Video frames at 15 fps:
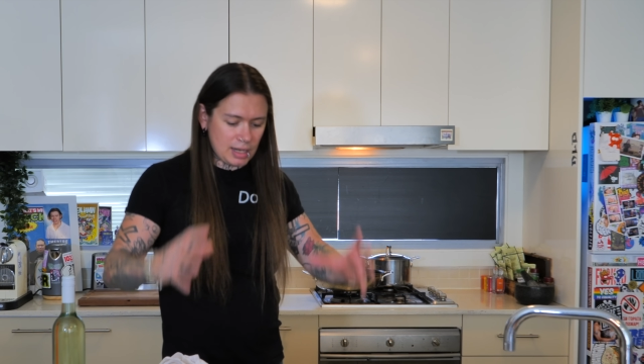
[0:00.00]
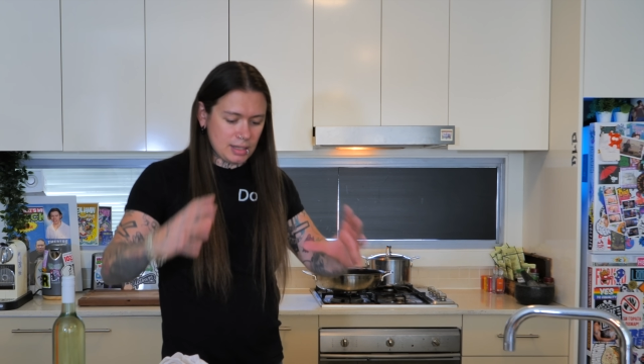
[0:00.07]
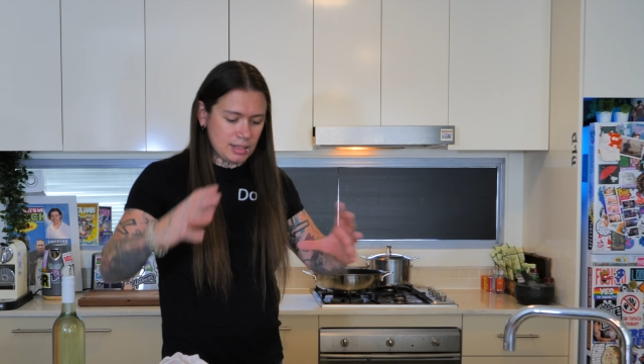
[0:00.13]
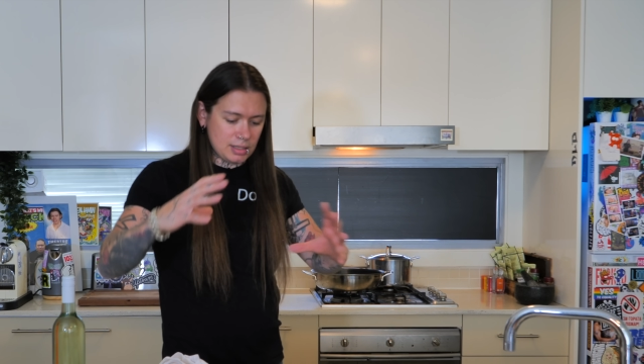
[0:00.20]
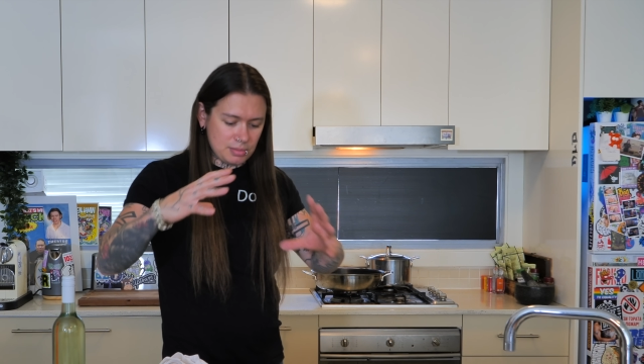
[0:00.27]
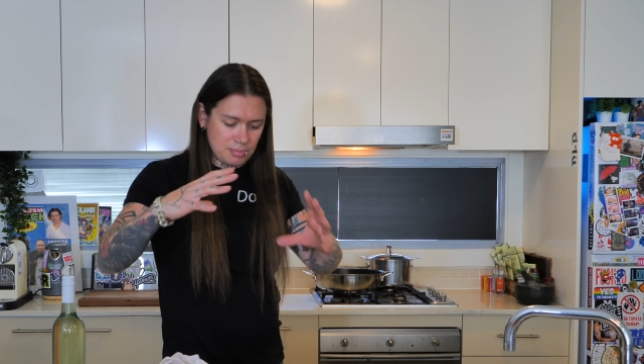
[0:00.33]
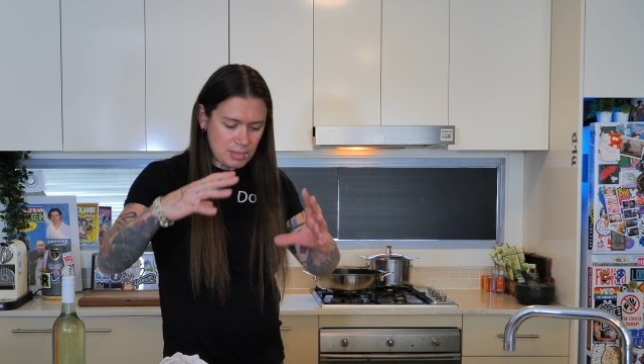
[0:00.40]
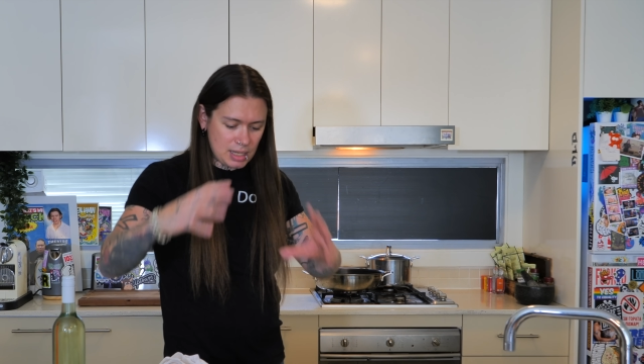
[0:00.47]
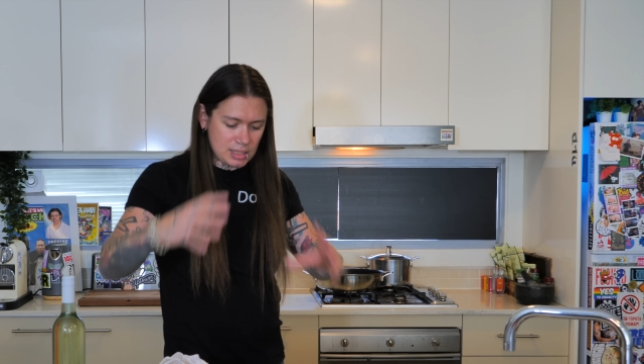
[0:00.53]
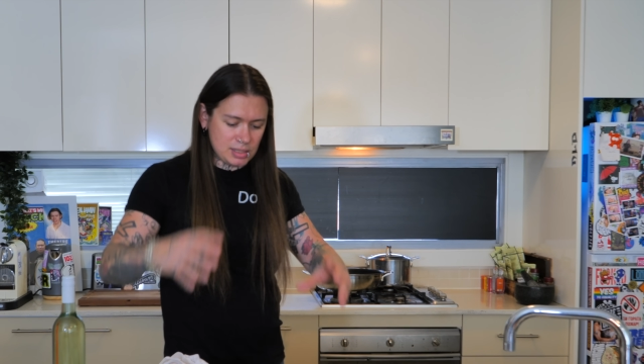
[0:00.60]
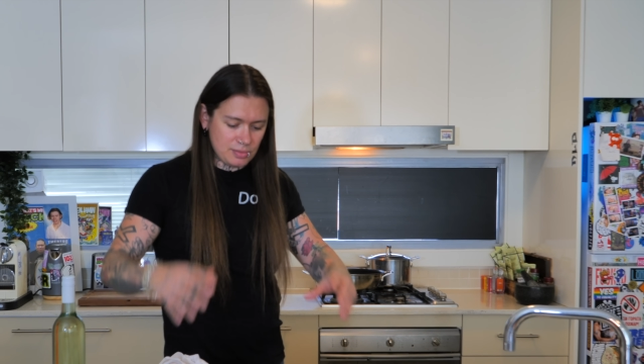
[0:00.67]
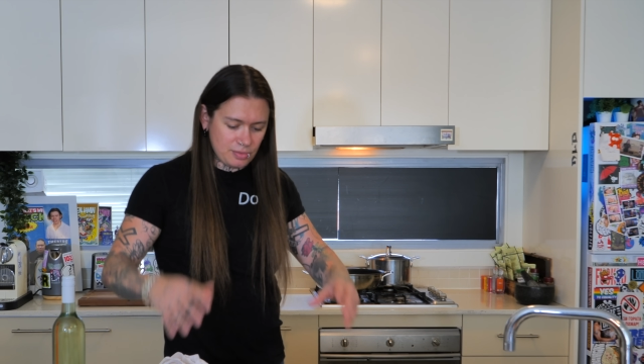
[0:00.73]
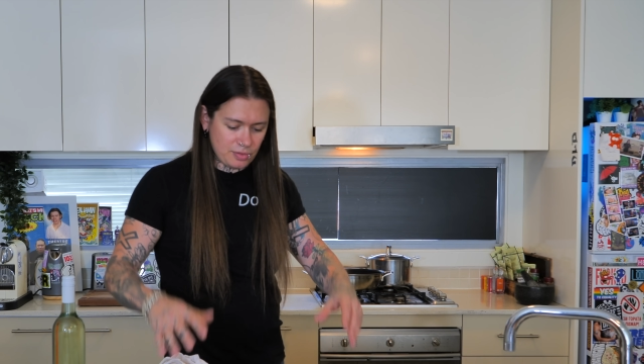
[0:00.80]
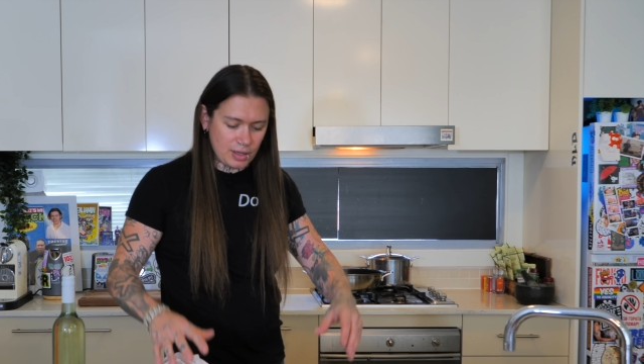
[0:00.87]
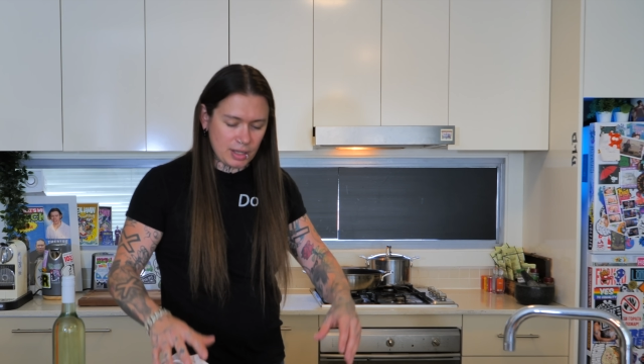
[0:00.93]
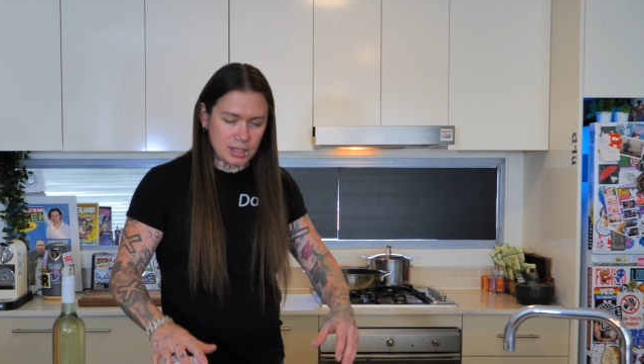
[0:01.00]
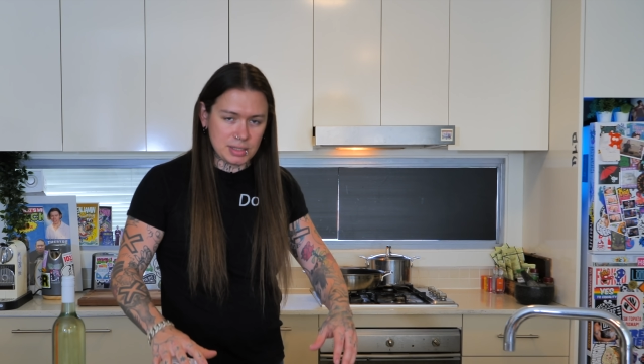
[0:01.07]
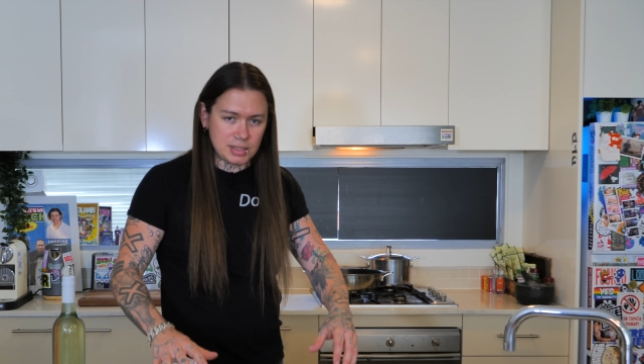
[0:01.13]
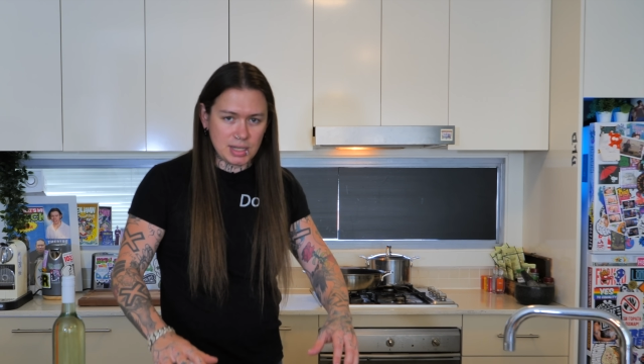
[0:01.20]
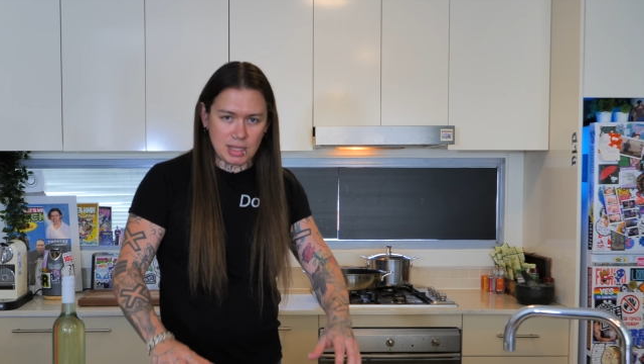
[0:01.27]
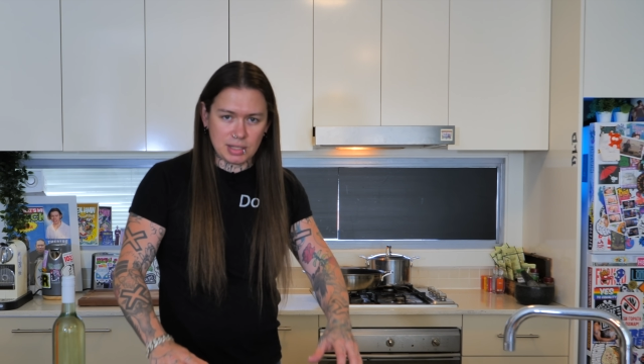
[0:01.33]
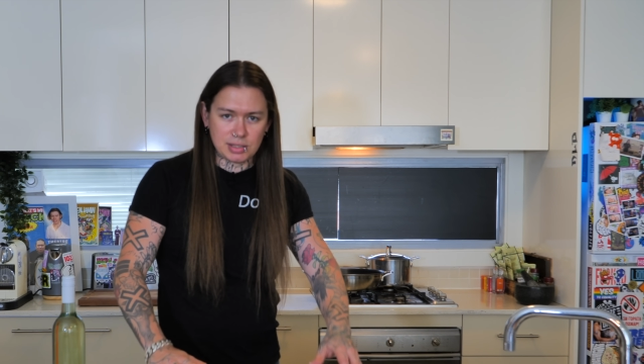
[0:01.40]
it into massive fucking
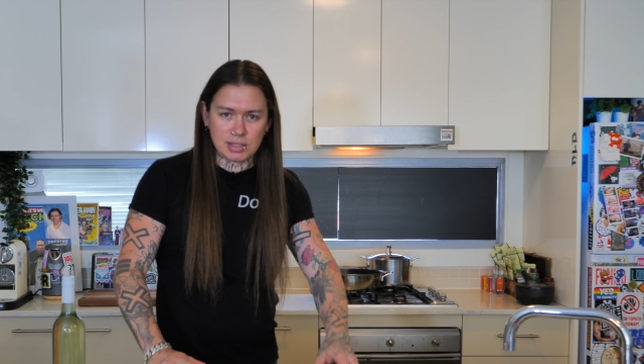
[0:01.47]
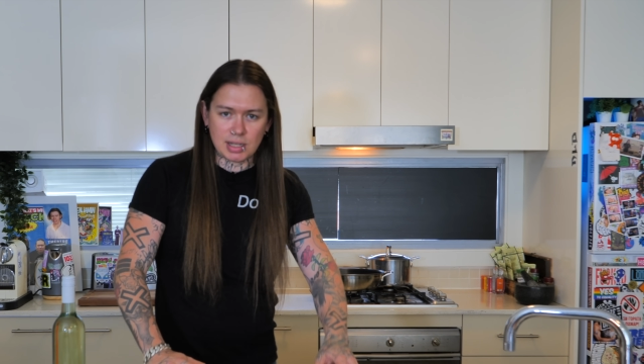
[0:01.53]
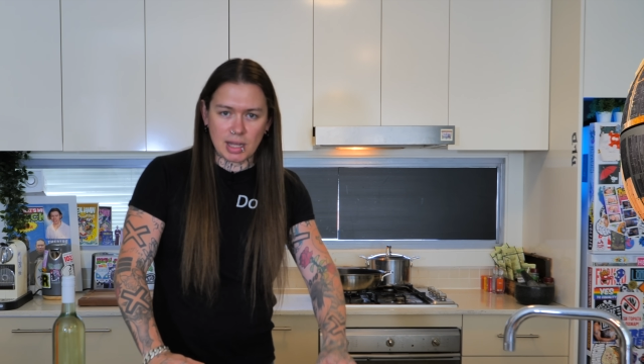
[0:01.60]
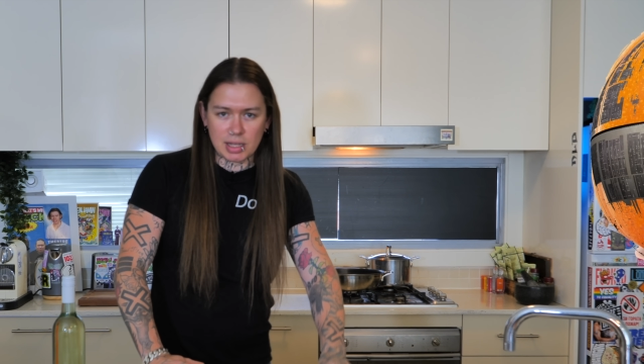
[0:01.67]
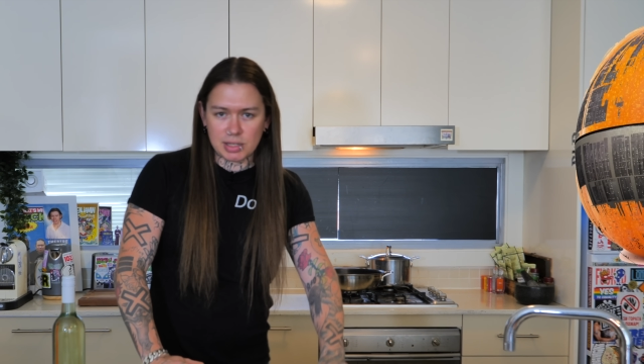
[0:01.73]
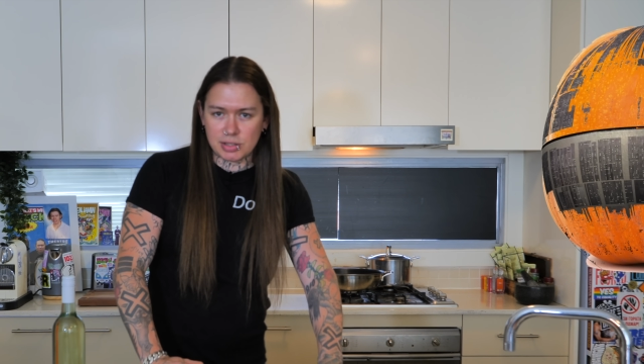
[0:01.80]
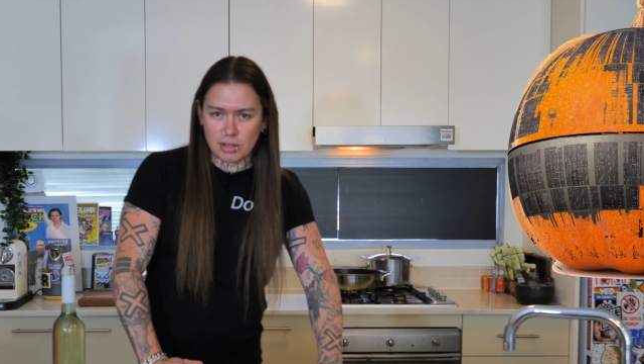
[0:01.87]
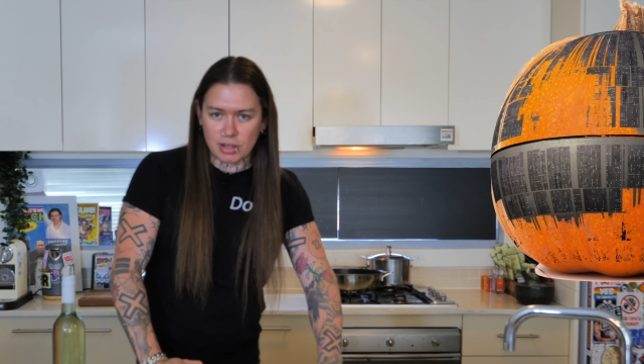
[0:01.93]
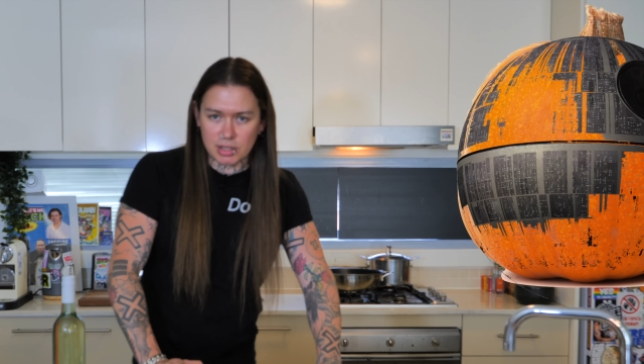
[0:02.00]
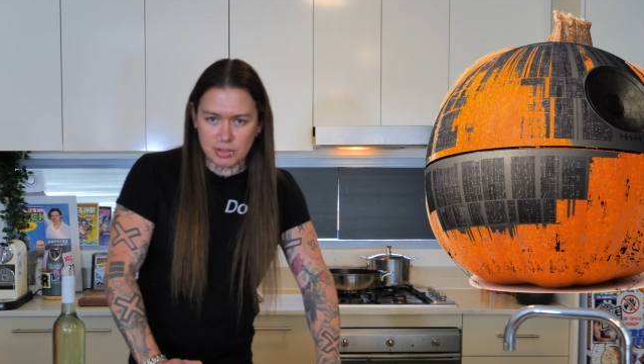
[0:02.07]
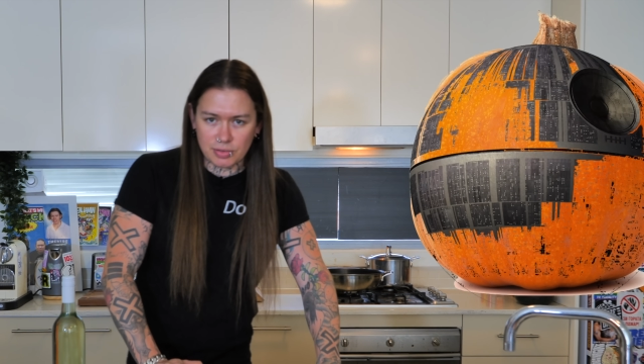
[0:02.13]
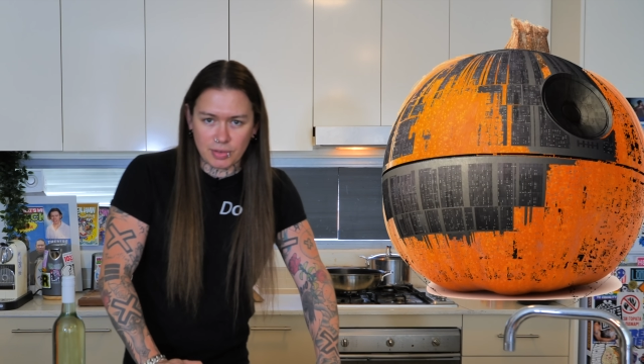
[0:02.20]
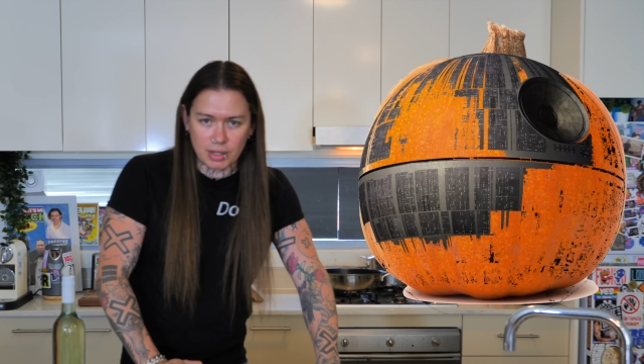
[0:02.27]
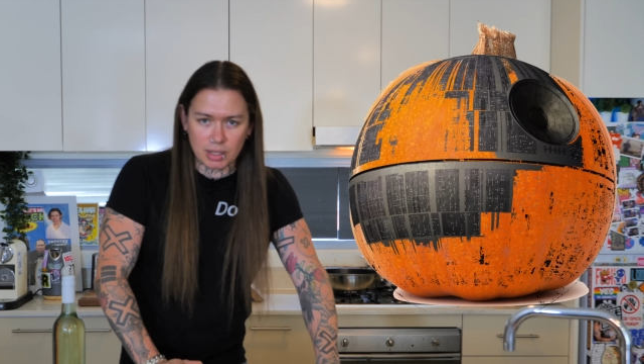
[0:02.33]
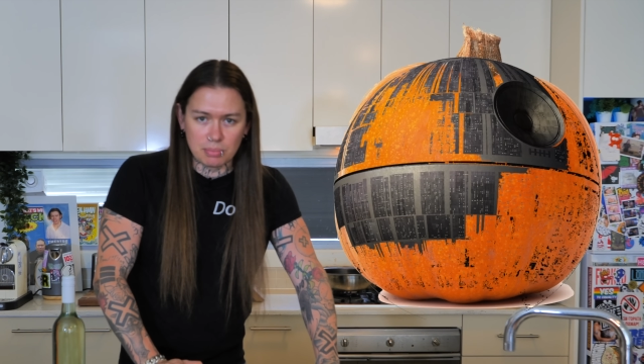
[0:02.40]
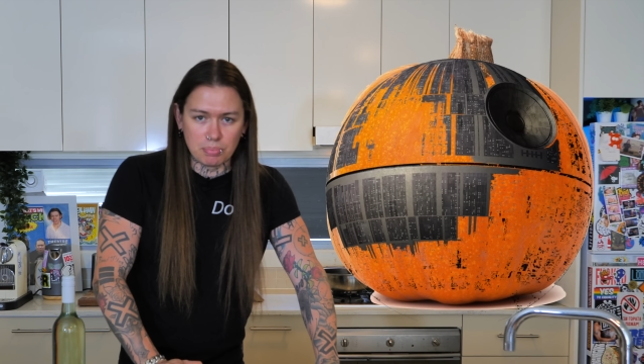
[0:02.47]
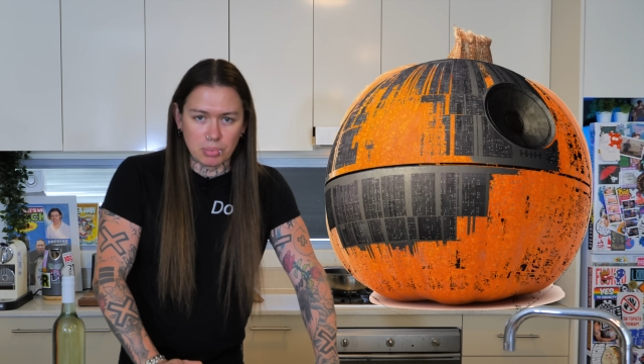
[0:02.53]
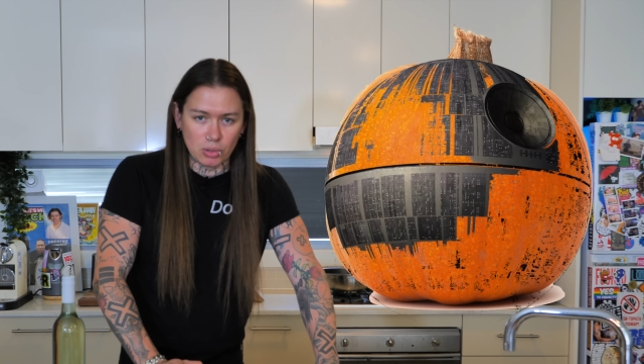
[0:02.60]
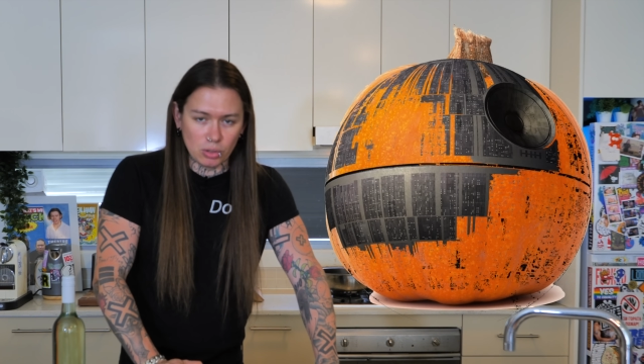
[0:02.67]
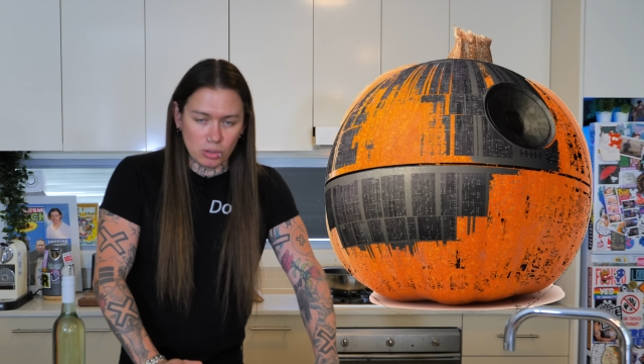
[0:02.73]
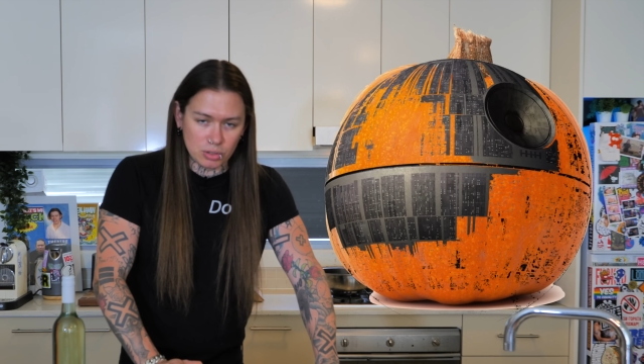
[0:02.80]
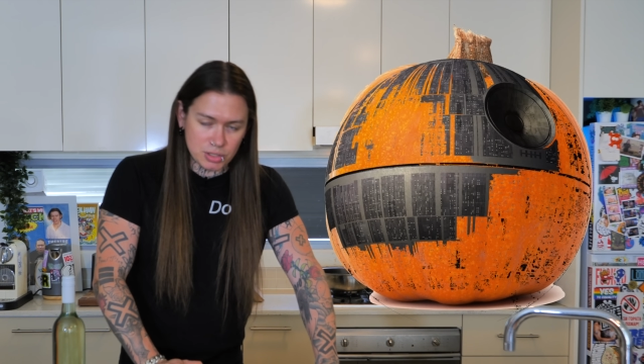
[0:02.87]
Death Star sized fucking
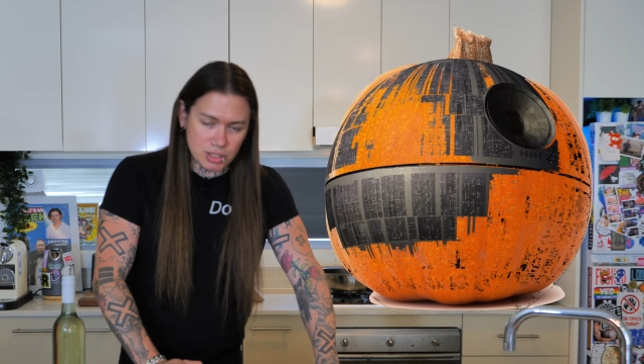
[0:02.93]
balls,